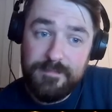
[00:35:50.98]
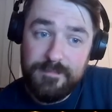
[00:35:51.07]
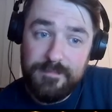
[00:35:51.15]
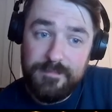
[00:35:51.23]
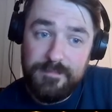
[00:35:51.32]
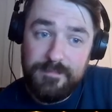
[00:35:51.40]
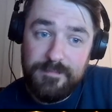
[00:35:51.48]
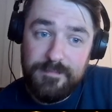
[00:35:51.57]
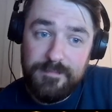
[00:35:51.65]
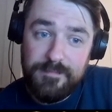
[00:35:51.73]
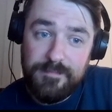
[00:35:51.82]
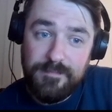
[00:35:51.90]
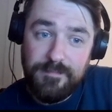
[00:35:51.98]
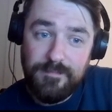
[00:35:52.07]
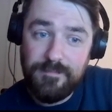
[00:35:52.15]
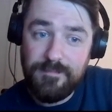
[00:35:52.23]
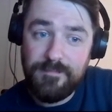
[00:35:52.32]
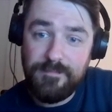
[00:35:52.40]

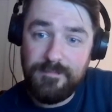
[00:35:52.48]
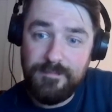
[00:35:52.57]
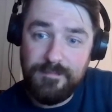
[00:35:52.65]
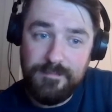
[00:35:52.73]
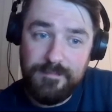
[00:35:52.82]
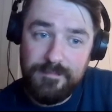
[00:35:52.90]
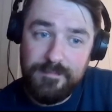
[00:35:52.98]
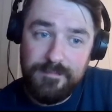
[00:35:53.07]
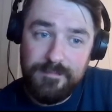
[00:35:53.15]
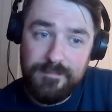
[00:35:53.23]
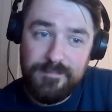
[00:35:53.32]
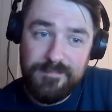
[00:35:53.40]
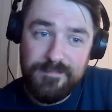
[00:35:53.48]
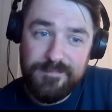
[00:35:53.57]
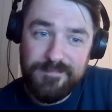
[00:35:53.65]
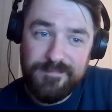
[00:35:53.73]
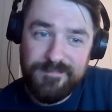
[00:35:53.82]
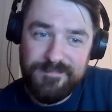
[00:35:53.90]

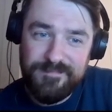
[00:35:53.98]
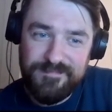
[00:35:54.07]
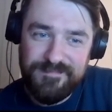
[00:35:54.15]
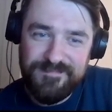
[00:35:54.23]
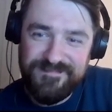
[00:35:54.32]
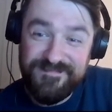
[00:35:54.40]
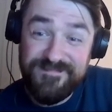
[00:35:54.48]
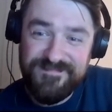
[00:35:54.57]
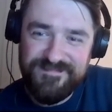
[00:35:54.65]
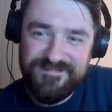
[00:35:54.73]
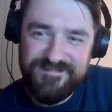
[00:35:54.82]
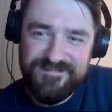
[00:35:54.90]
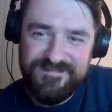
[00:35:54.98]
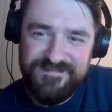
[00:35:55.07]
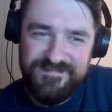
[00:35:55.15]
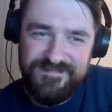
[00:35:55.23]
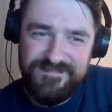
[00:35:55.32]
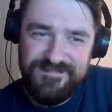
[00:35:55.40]

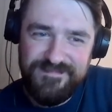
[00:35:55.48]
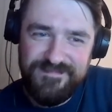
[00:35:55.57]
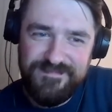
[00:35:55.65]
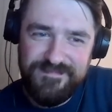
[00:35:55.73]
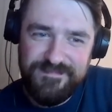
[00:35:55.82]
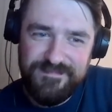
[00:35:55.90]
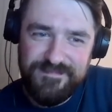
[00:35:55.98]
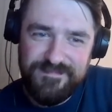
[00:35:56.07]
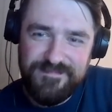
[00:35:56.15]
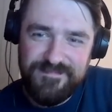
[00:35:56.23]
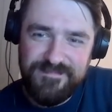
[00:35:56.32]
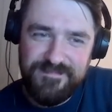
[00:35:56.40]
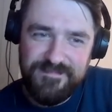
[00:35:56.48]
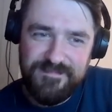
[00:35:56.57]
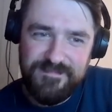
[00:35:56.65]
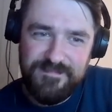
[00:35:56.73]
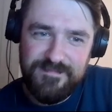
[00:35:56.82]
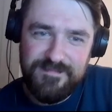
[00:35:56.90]

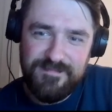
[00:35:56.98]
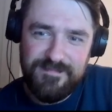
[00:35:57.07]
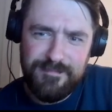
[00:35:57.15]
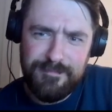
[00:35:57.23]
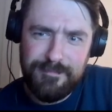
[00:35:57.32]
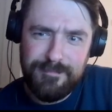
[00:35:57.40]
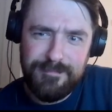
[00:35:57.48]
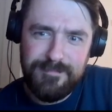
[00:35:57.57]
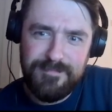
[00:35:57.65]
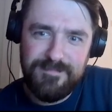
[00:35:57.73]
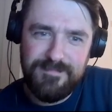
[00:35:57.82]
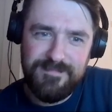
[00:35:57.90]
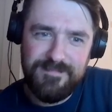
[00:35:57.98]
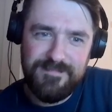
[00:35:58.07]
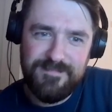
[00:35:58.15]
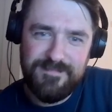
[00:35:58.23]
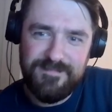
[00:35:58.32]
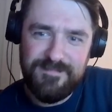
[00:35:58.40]

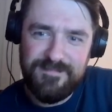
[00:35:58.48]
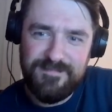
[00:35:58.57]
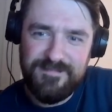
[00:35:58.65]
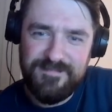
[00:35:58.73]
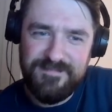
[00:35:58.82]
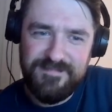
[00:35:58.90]
The person shown says nothing.